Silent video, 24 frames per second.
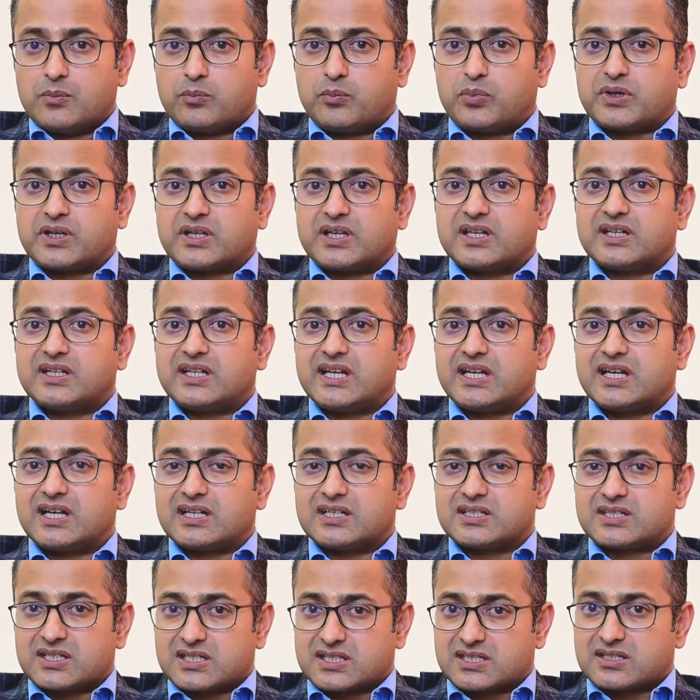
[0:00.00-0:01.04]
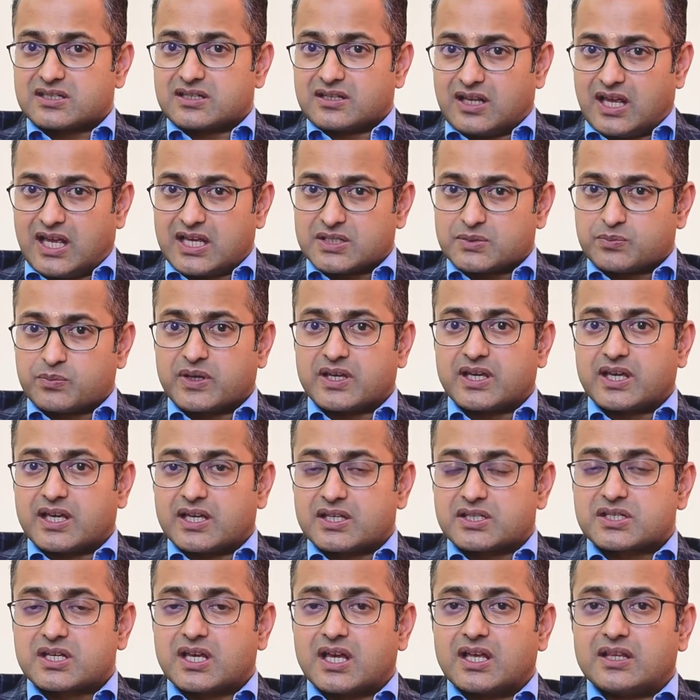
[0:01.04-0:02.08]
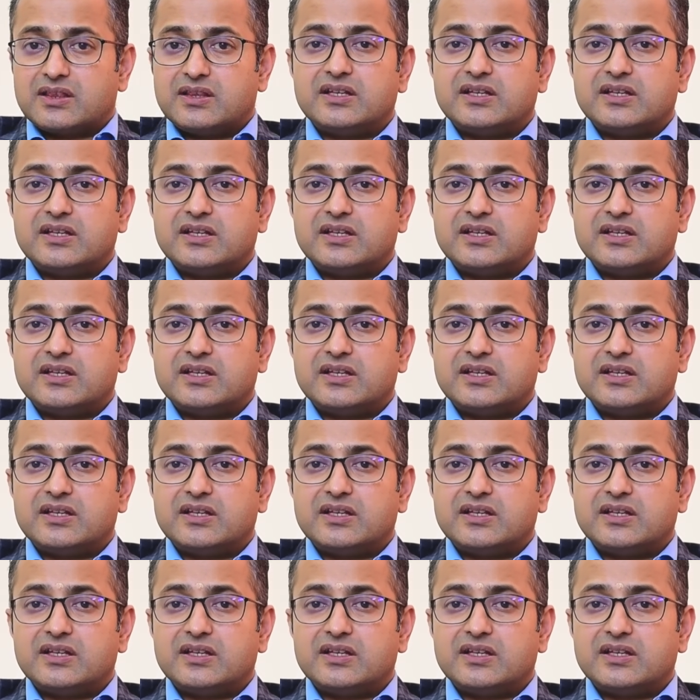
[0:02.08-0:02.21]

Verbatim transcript: putting a needle just as big as